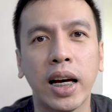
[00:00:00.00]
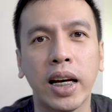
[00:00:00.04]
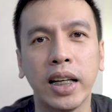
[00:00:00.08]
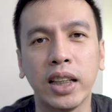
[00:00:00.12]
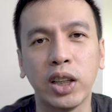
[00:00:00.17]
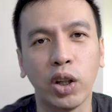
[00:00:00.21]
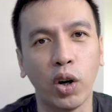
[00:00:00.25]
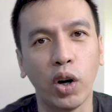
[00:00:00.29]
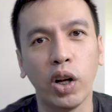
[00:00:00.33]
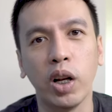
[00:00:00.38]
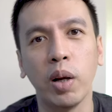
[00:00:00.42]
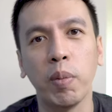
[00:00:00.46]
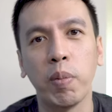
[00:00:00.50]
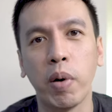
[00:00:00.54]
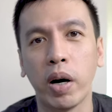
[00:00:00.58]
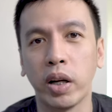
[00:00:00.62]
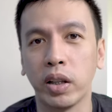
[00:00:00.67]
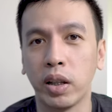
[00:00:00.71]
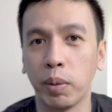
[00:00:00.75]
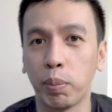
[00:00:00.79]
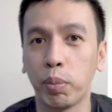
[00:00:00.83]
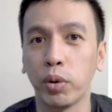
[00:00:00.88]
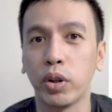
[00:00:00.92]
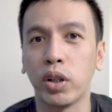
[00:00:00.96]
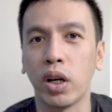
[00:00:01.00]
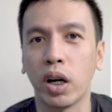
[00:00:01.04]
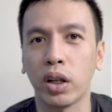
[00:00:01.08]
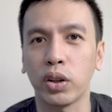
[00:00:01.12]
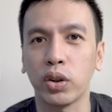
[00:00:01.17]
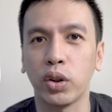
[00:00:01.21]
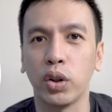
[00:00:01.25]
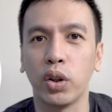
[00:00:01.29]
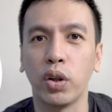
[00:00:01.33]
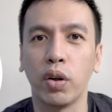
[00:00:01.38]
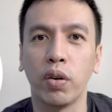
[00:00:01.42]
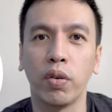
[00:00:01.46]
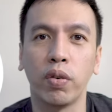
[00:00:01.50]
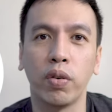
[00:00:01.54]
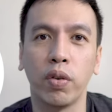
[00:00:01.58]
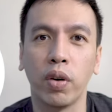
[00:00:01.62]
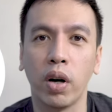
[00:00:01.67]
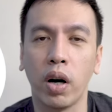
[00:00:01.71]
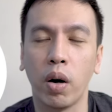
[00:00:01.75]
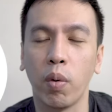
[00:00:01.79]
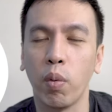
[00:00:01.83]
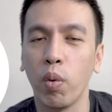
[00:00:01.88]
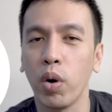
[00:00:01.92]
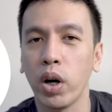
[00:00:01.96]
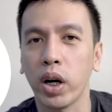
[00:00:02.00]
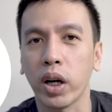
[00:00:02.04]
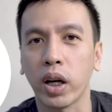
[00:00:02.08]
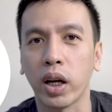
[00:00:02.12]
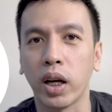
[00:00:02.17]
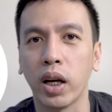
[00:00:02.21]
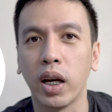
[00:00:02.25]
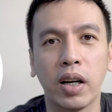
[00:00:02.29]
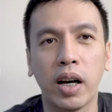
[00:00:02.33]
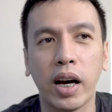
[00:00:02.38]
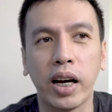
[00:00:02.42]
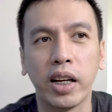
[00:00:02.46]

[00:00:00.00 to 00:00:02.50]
it's all about the production of work